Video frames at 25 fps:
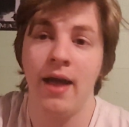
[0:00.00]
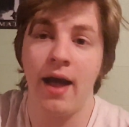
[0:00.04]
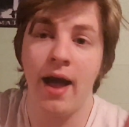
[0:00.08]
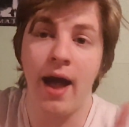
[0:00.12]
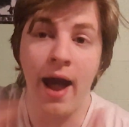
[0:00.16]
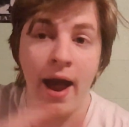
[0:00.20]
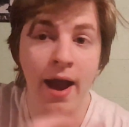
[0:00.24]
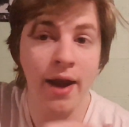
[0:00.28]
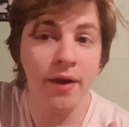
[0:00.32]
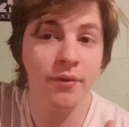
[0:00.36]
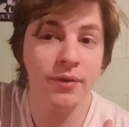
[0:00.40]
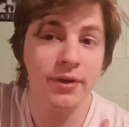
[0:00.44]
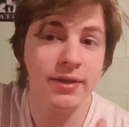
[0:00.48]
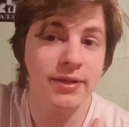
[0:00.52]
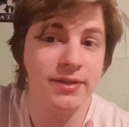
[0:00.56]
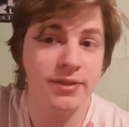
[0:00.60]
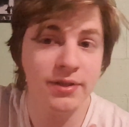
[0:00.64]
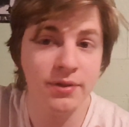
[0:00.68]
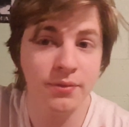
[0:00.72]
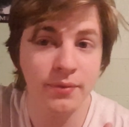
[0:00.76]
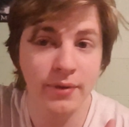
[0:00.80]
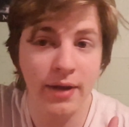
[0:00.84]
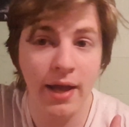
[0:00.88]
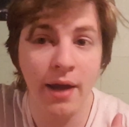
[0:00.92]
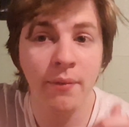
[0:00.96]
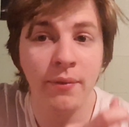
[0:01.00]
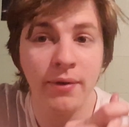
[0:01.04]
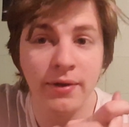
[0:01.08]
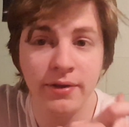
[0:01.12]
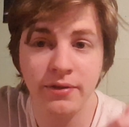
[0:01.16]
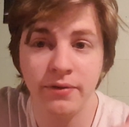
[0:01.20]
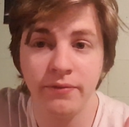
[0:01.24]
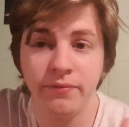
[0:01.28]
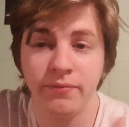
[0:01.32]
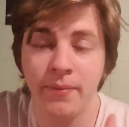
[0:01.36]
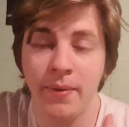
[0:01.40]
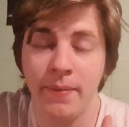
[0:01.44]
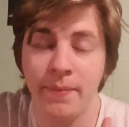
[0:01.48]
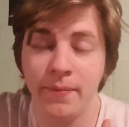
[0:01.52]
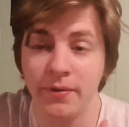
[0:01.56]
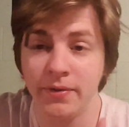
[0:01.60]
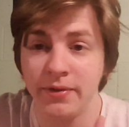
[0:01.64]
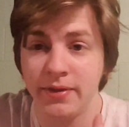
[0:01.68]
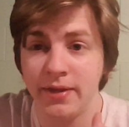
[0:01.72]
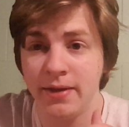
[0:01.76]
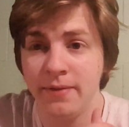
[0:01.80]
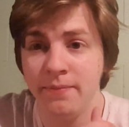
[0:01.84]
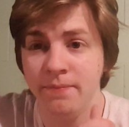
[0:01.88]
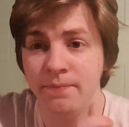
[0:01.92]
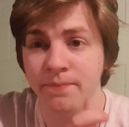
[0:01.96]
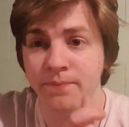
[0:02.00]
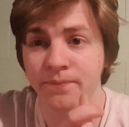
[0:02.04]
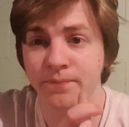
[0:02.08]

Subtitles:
I don't get to do what I want to do for my birthday.